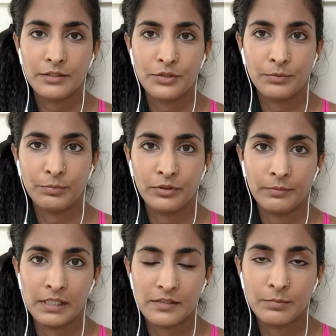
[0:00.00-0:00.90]
to put in
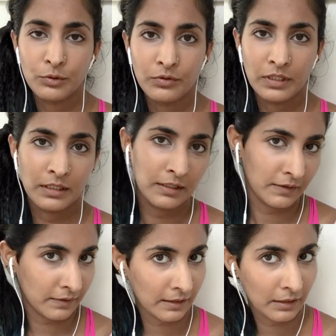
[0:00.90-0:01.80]
my
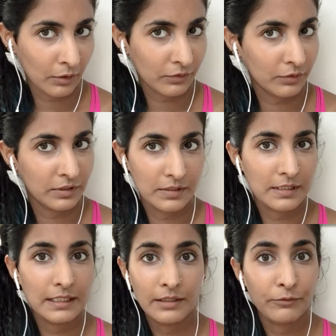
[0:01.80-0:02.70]
smoothies, and also just
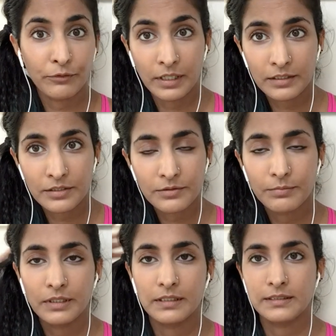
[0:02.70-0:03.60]
eat it fresh,
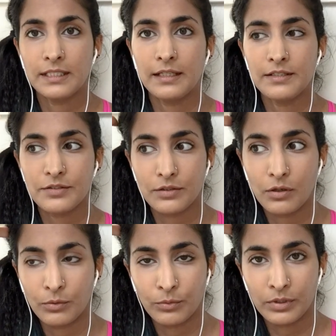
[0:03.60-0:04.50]
because that is
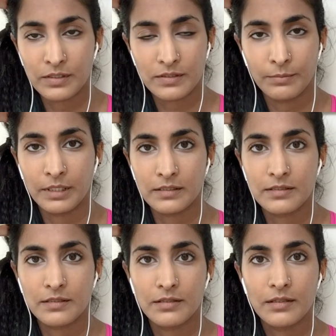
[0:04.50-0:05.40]
always the
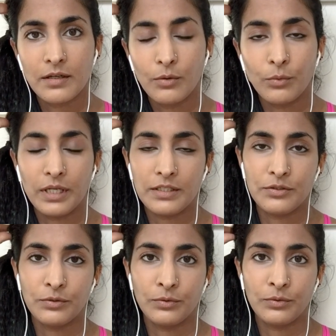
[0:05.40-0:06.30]
best way
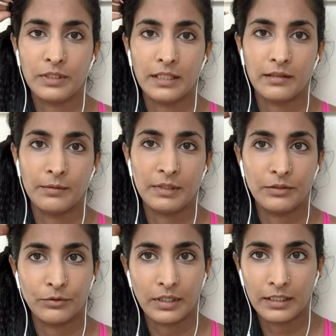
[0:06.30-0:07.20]
to get them in
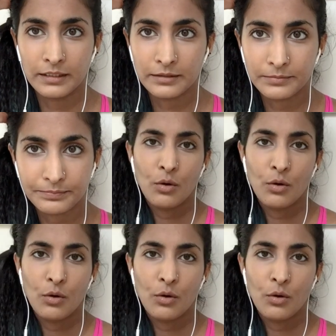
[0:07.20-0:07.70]
your diet.